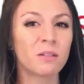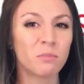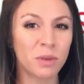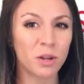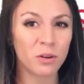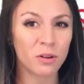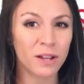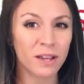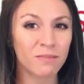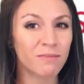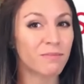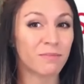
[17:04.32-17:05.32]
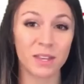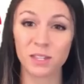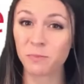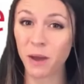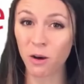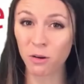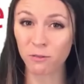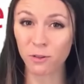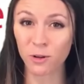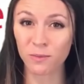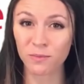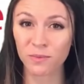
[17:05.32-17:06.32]
Mirroring is
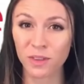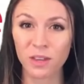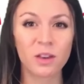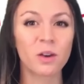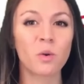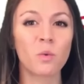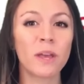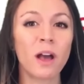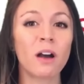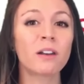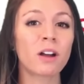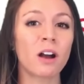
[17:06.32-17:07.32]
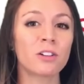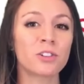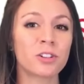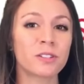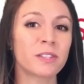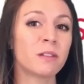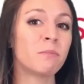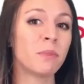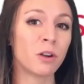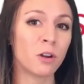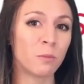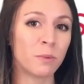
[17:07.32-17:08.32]
powerful. We unconsciously
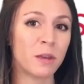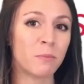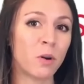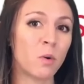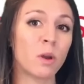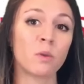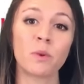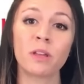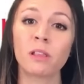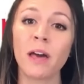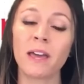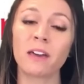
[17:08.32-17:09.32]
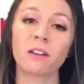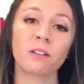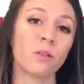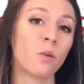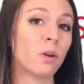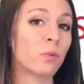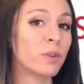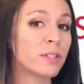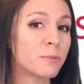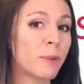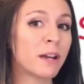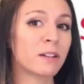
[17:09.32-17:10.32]
mirror people when we like or
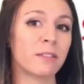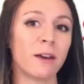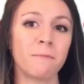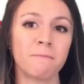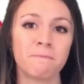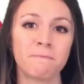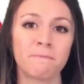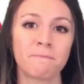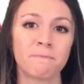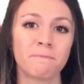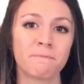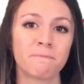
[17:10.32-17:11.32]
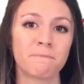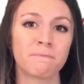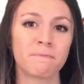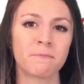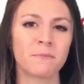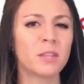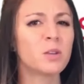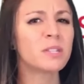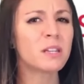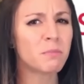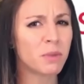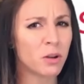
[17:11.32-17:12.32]
respect them.
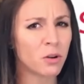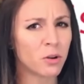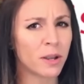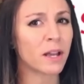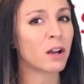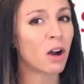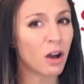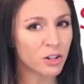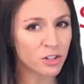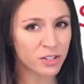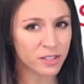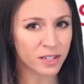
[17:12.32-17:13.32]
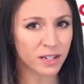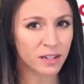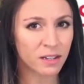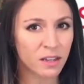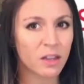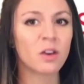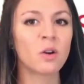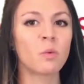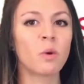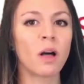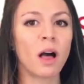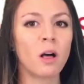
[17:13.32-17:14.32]
Using mirroring consciously
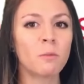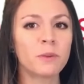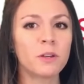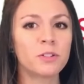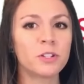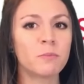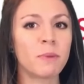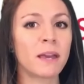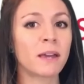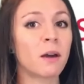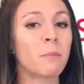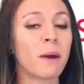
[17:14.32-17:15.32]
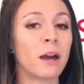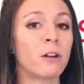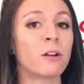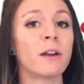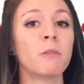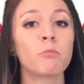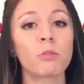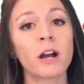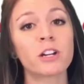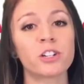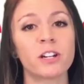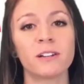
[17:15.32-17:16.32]
will help you to make a better
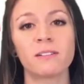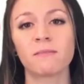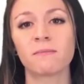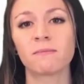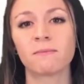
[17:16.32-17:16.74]
impression.